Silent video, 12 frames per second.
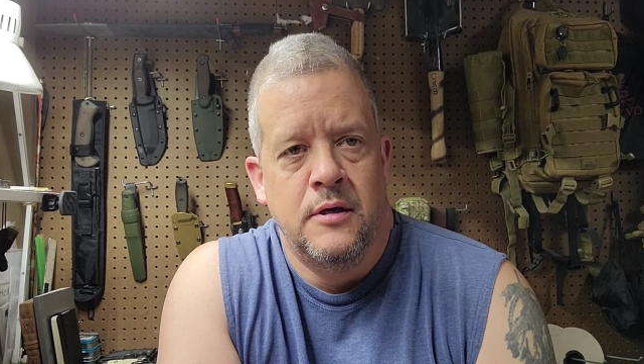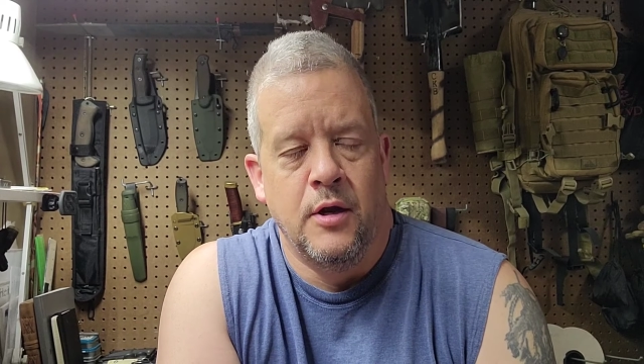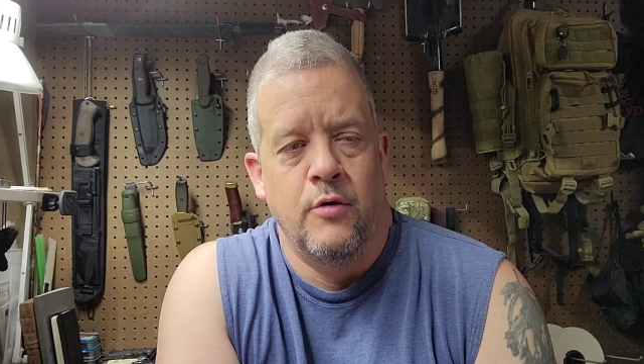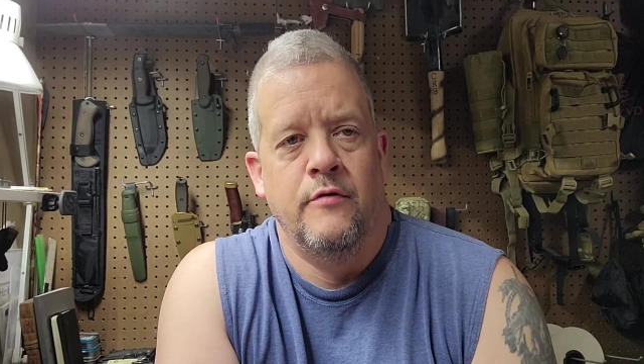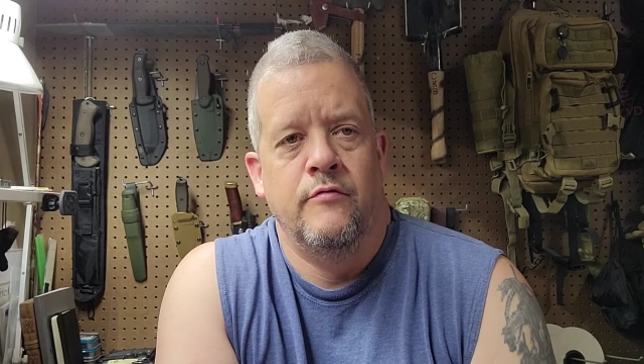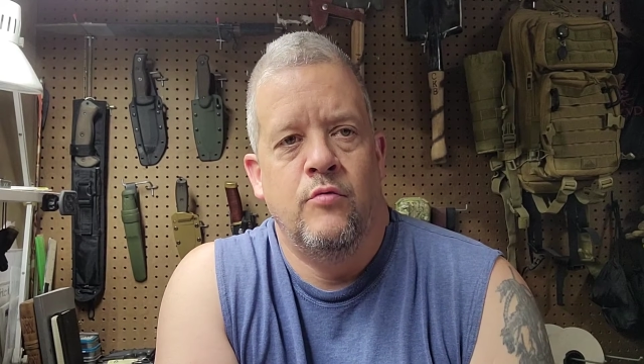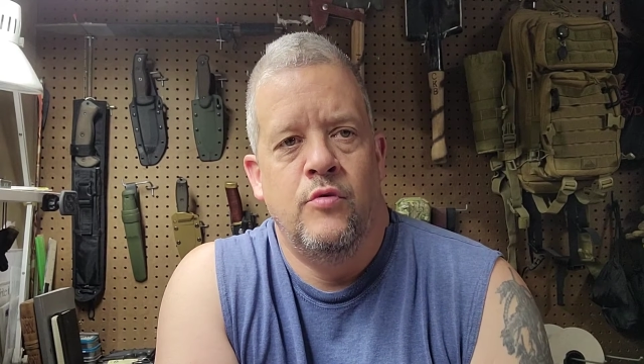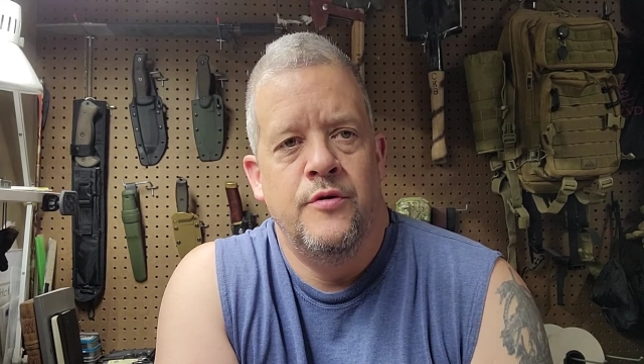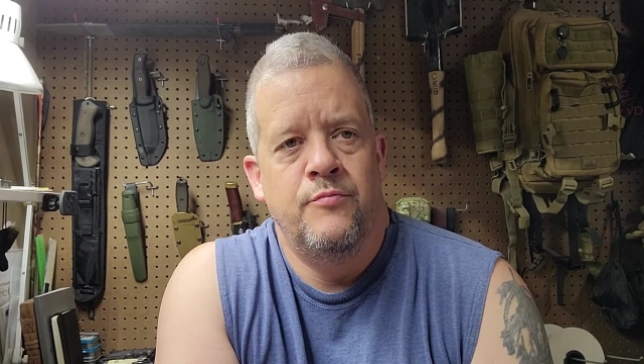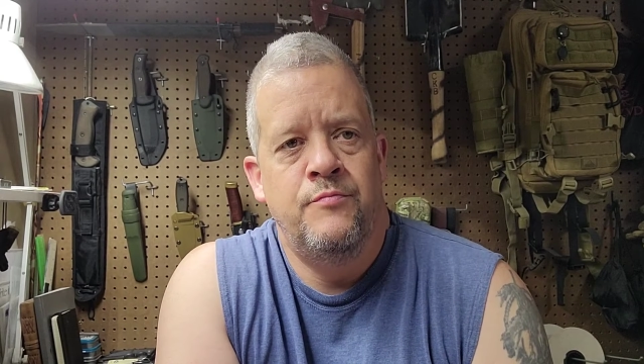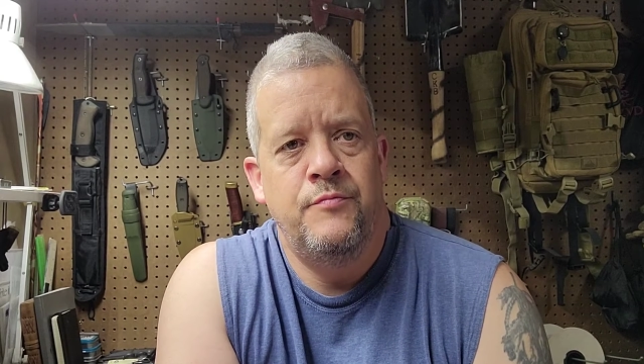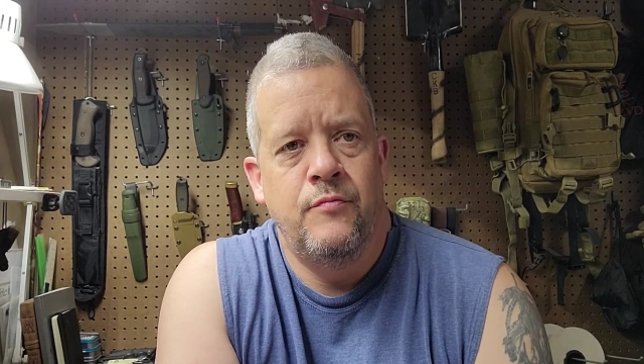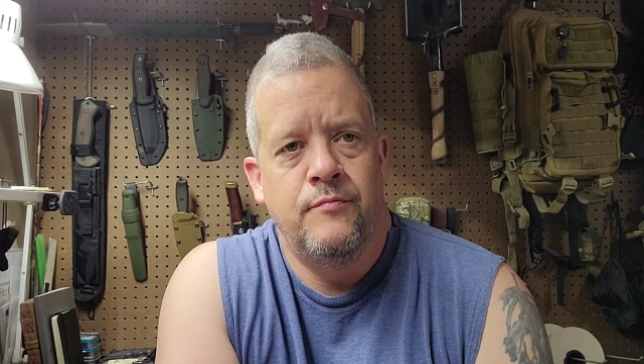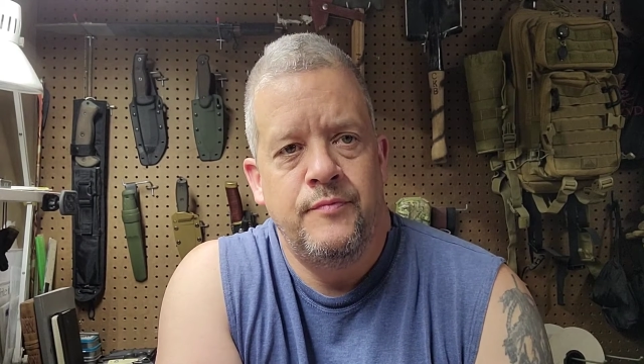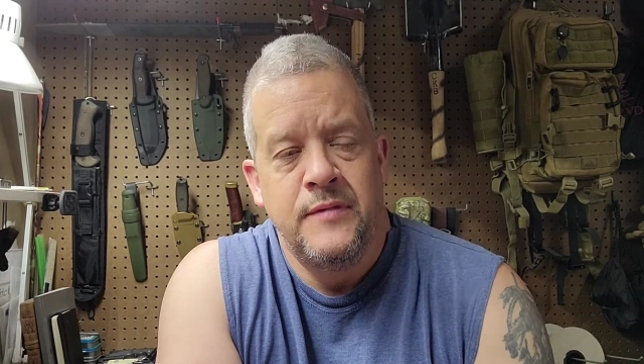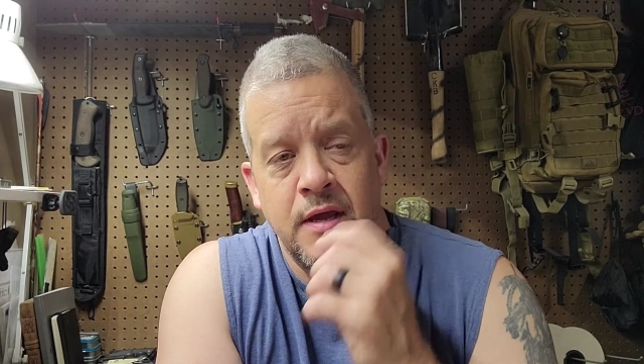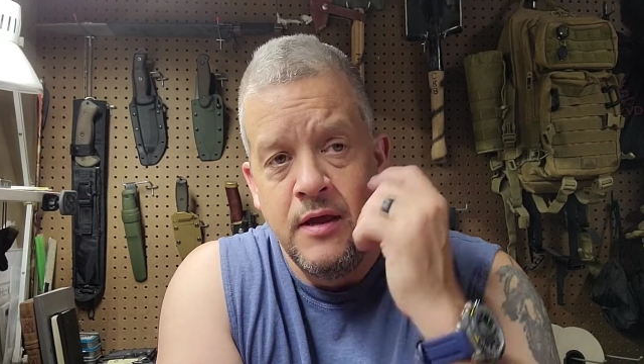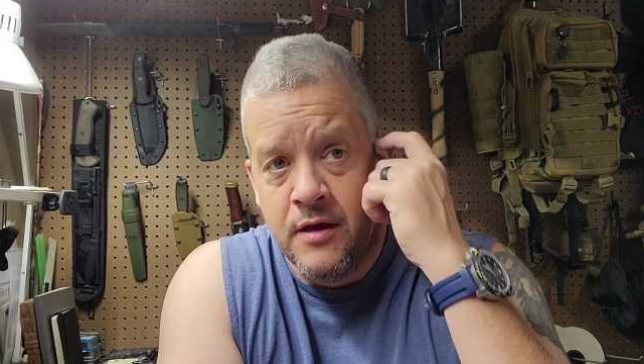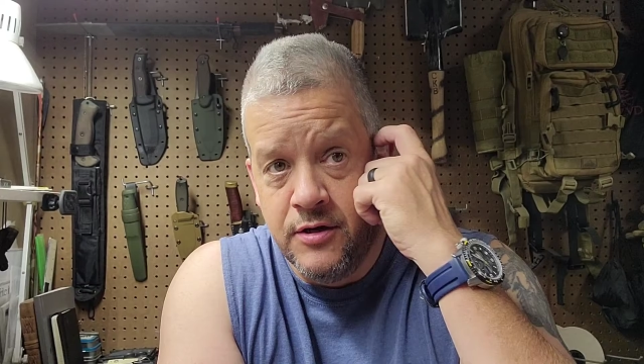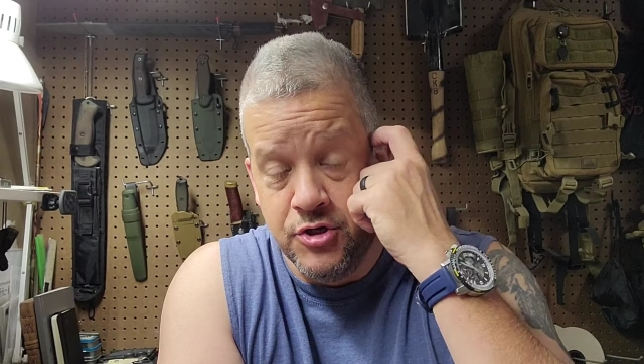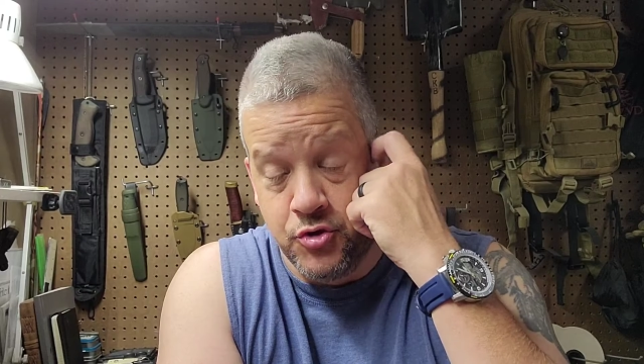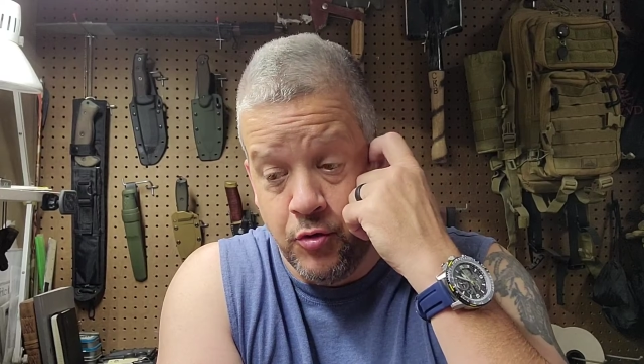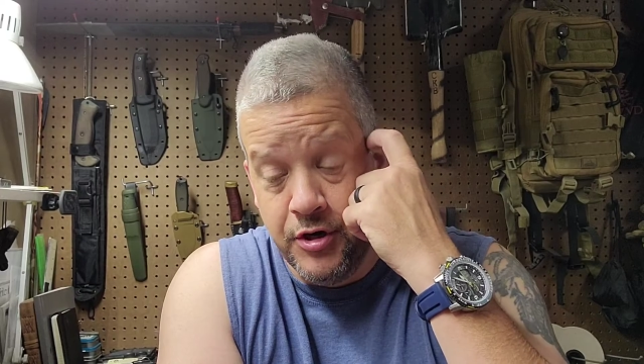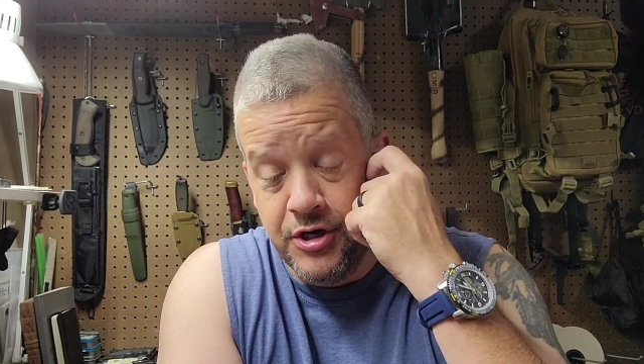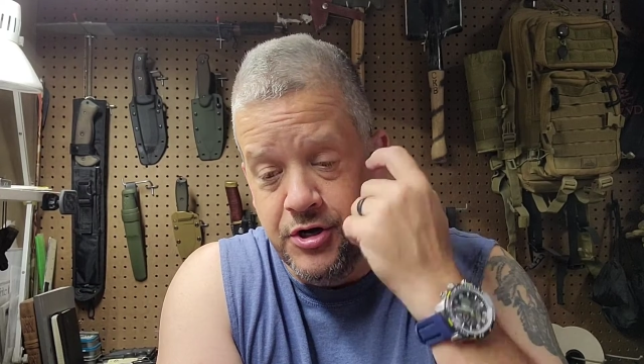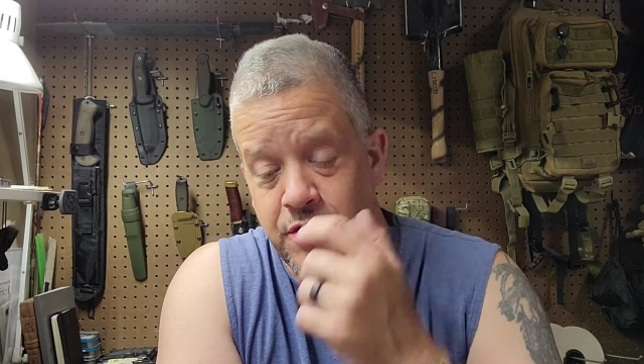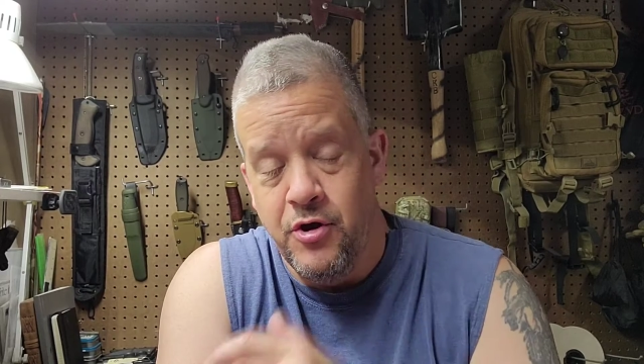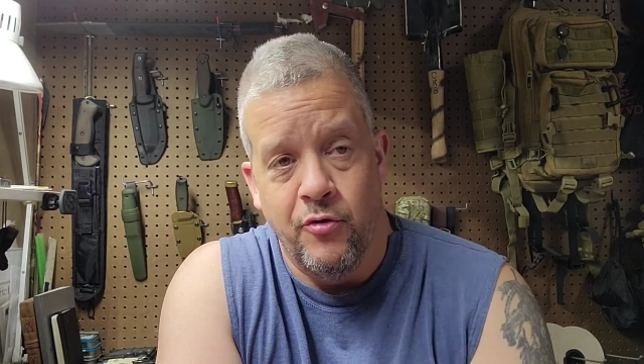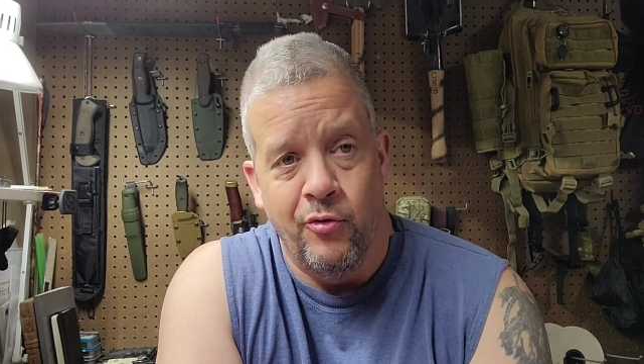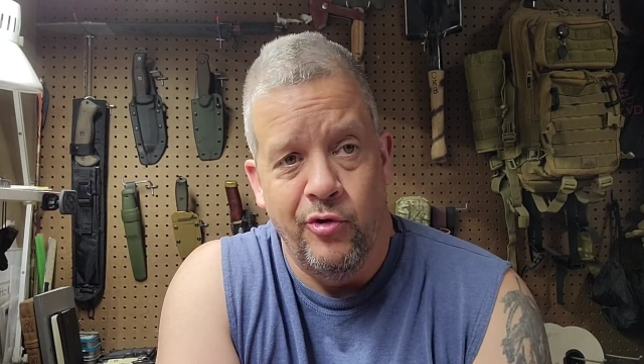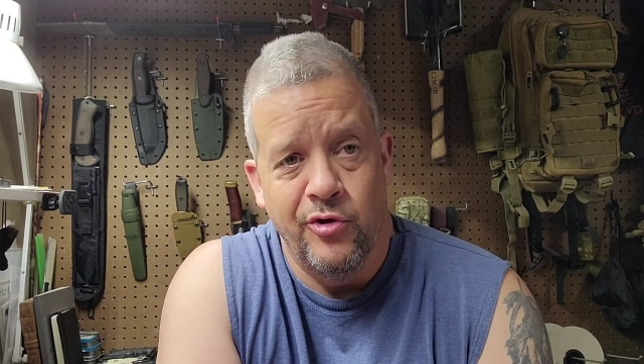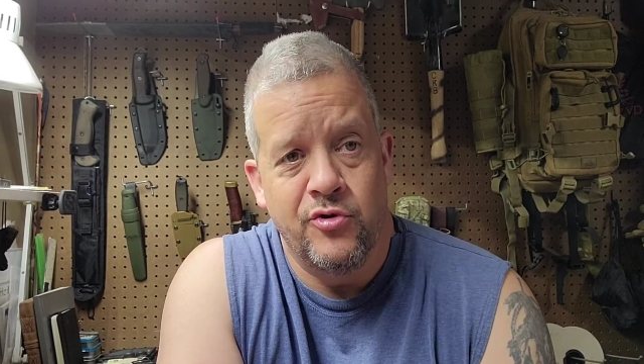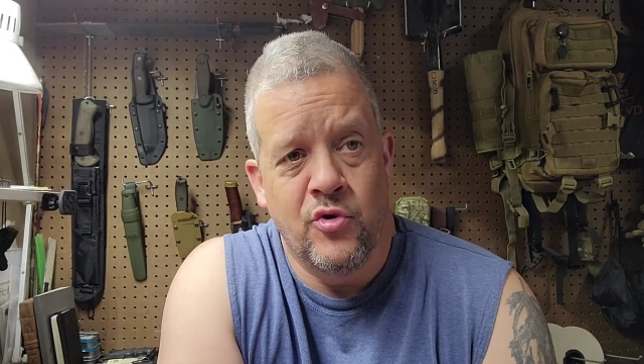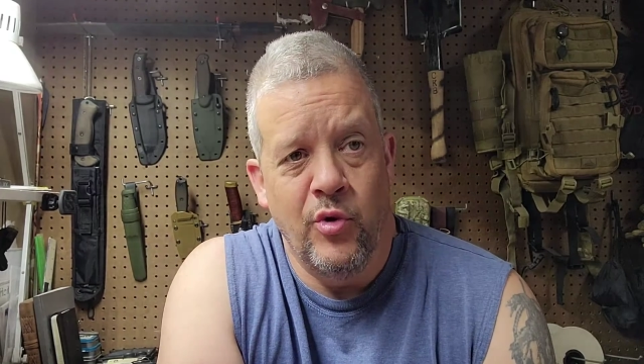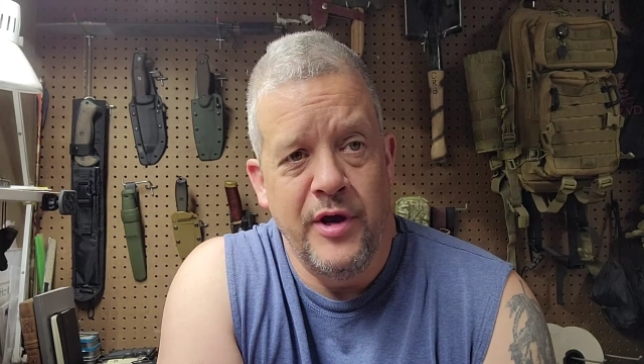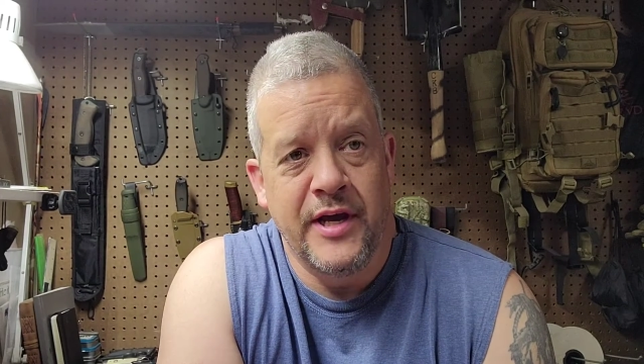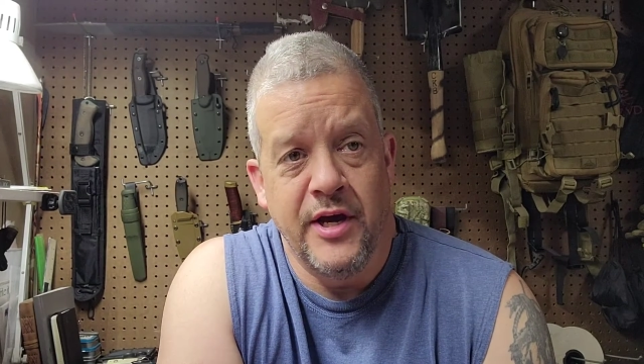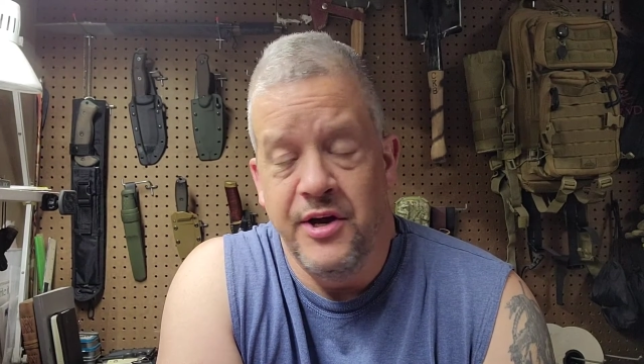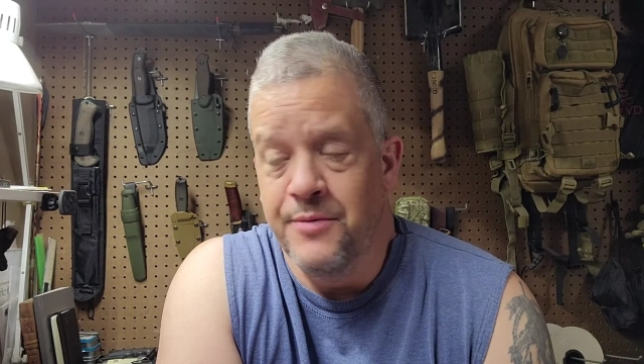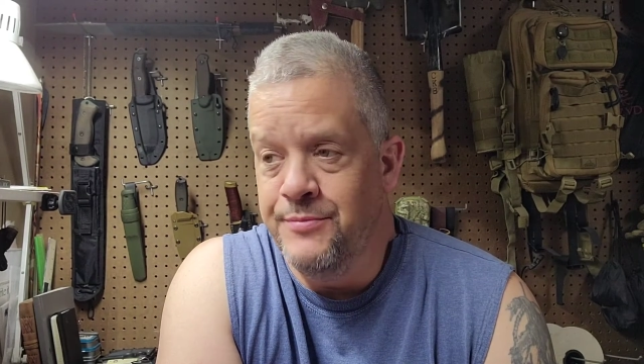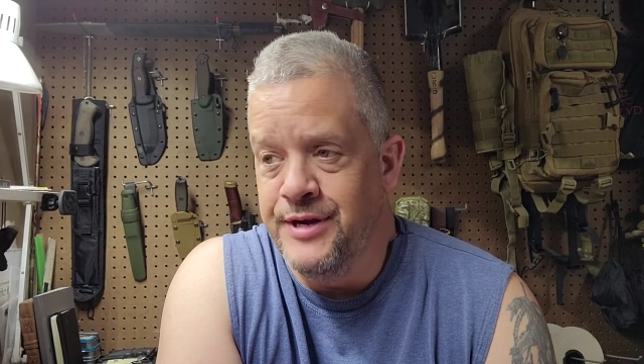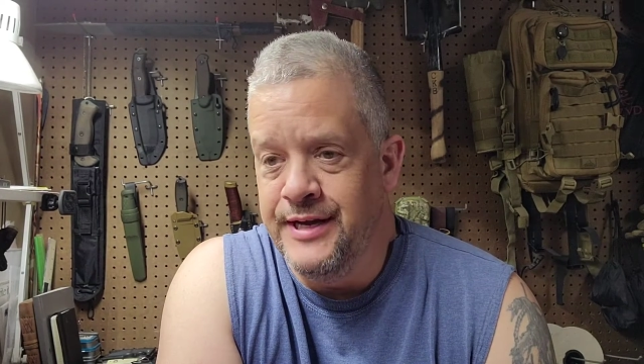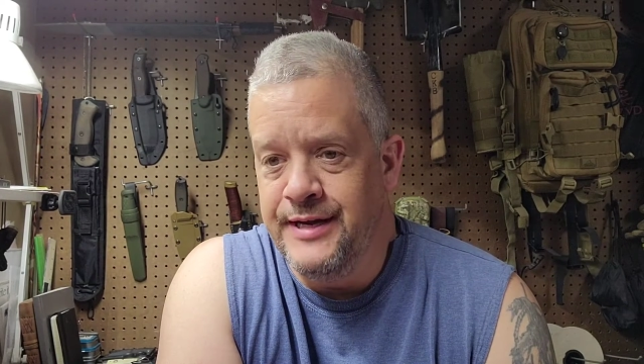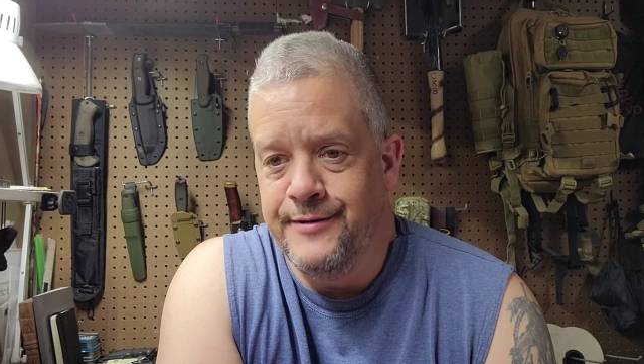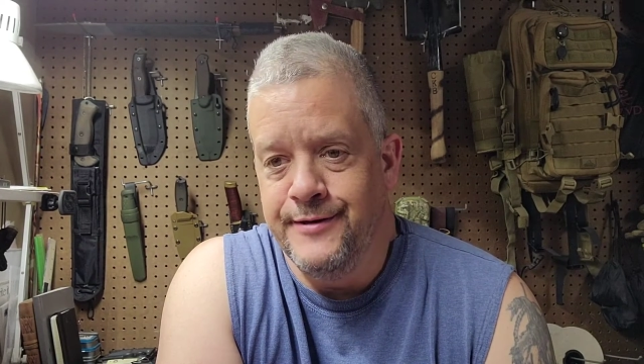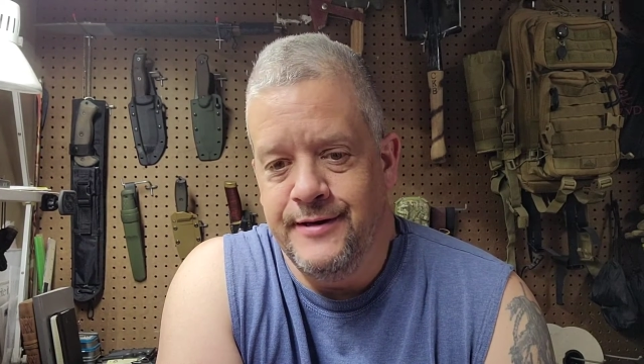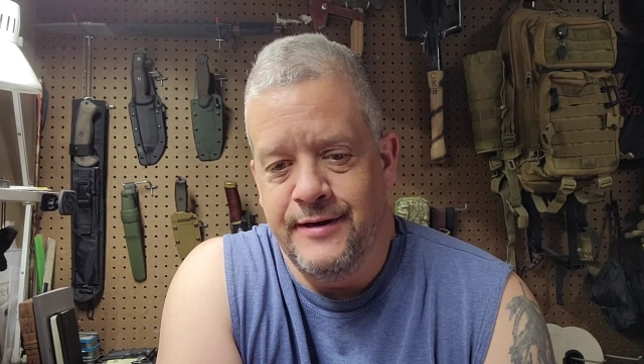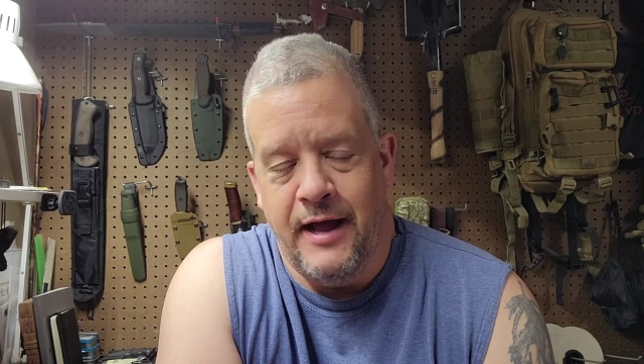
Hello everyone. Just wanted to do a real quick update.